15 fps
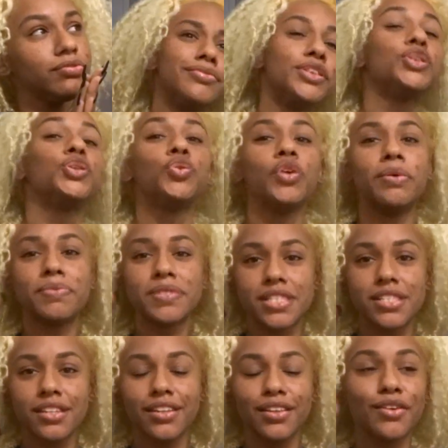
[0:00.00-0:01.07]

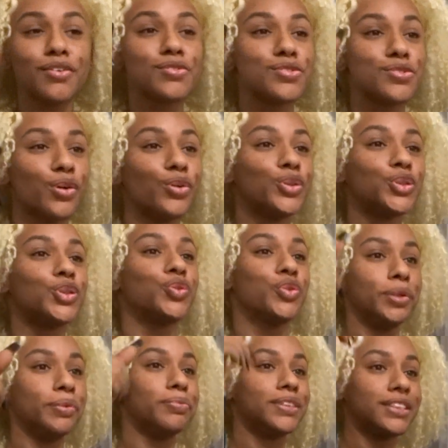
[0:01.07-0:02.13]
Strips. There is no
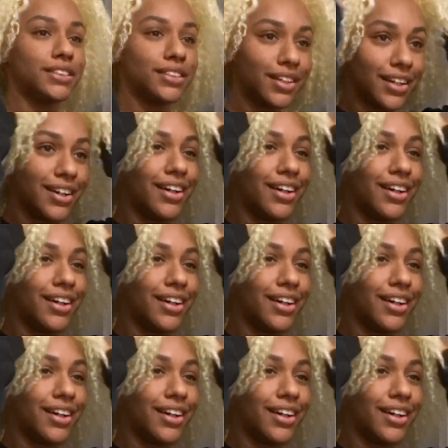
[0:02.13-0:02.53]
strips.